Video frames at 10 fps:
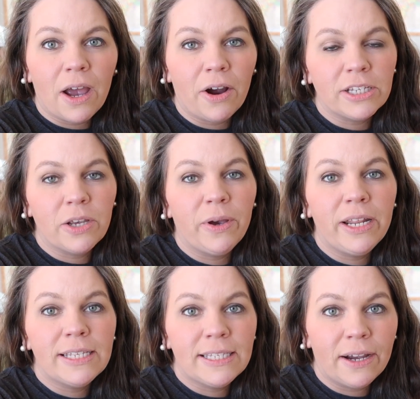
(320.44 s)
Alright, so
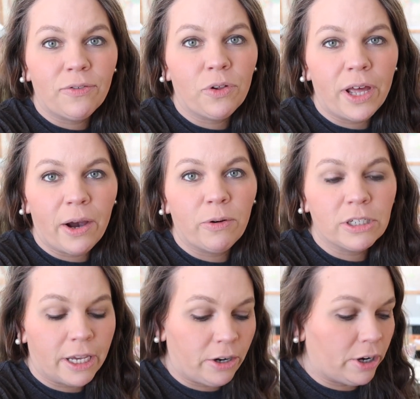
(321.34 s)
it is several
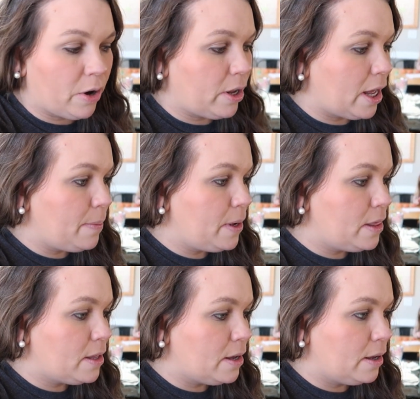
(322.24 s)
hours later now, and I'm
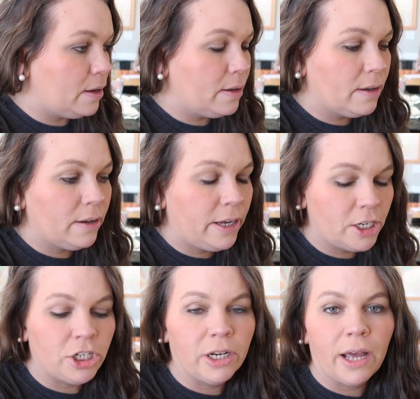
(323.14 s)
in the kitchen.